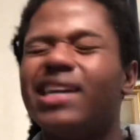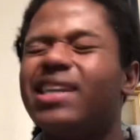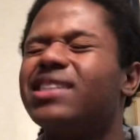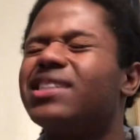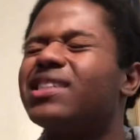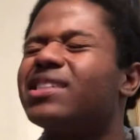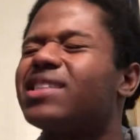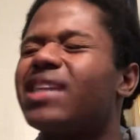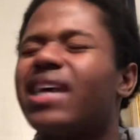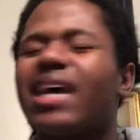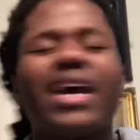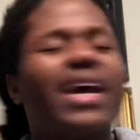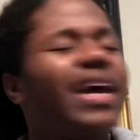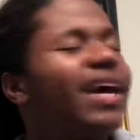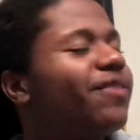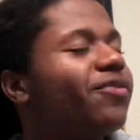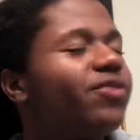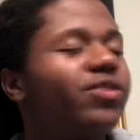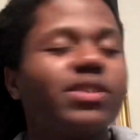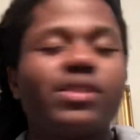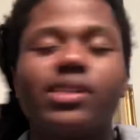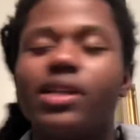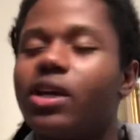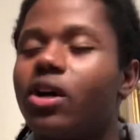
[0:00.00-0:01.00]
just
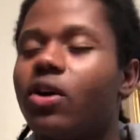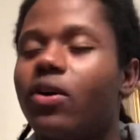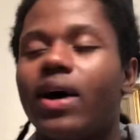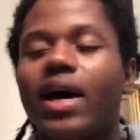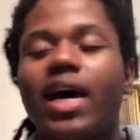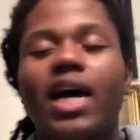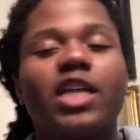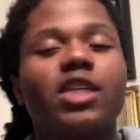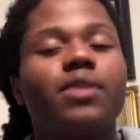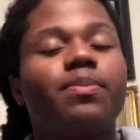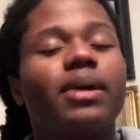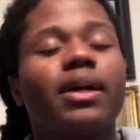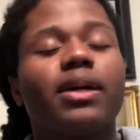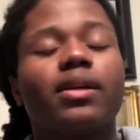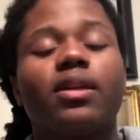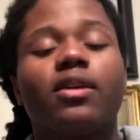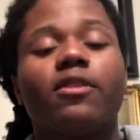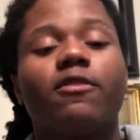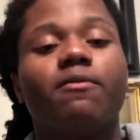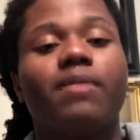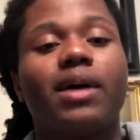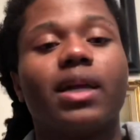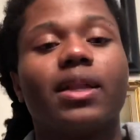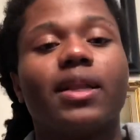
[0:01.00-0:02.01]
every single aspect
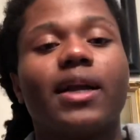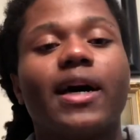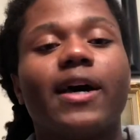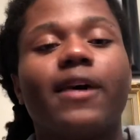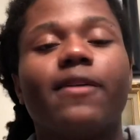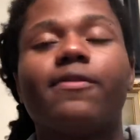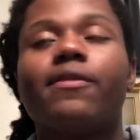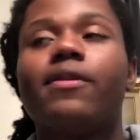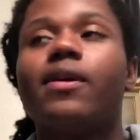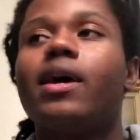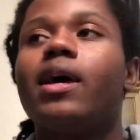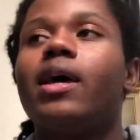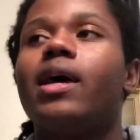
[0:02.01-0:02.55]
of my life.